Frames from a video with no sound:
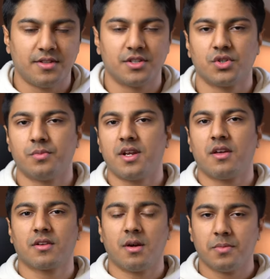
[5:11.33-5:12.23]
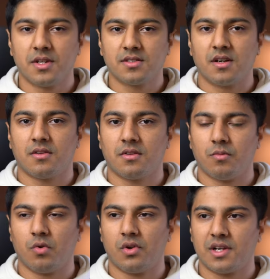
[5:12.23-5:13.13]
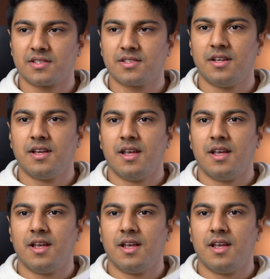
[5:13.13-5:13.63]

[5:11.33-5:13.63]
There's so many other companies other than Rolex,